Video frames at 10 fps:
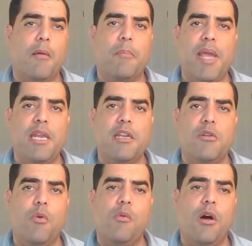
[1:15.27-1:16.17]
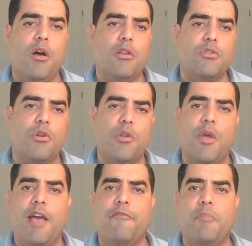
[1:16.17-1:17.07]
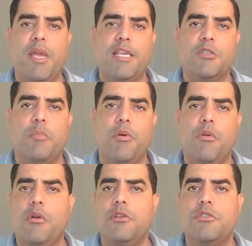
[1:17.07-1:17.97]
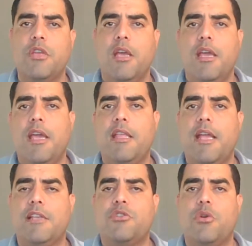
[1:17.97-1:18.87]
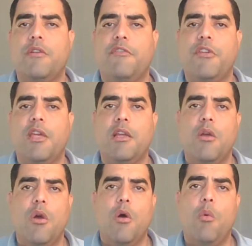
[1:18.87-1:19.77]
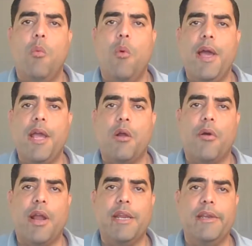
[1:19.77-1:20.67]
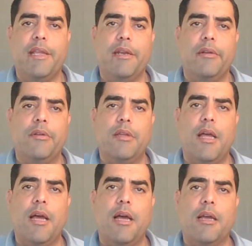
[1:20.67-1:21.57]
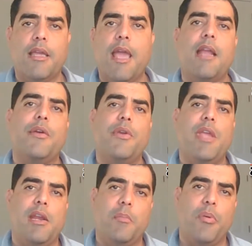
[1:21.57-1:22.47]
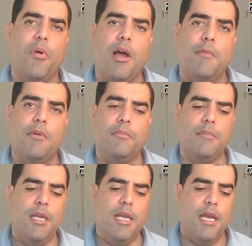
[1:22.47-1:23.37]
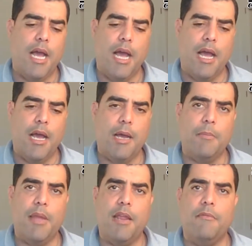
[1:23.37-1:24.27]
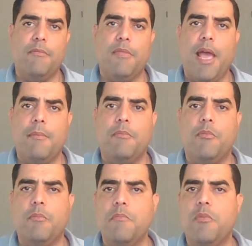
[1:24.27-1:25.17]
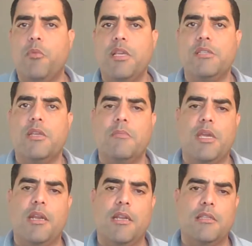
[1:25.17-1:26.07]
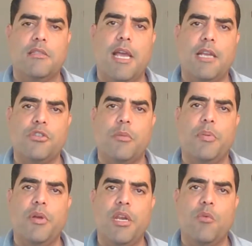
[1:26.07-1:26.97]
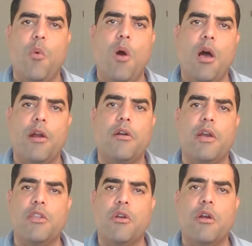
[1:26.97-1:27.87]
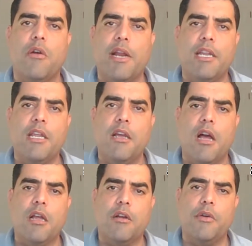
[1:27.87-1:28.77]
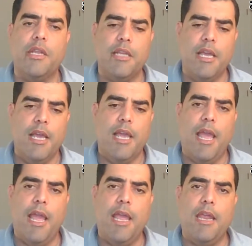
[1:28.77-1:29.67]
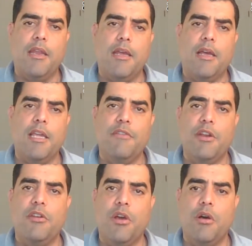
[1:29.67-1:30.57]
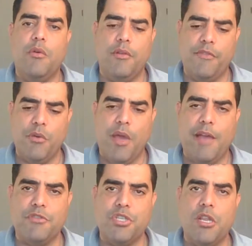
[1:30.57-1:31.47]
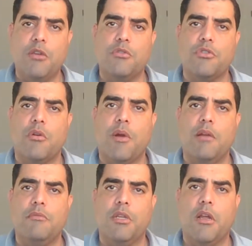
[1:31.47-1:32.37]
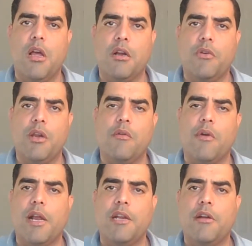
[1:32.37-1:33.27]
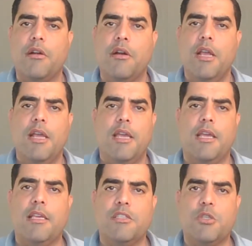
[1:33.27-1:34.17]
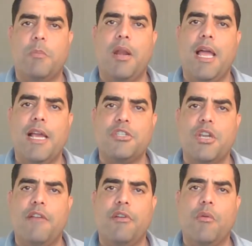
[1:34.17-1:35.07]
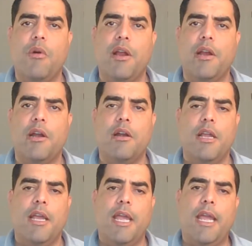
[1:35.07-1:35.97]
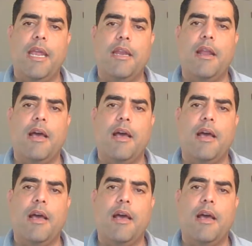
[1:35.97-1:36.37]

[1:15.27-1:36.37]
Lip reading: painted the walls or you have baseboards and that sort of thing, wet grinding can create a problem. And that reason being is that you're putting water and you're grinding concrete, and even though if you have shields around the concrete grinder, it can splash everywhere. And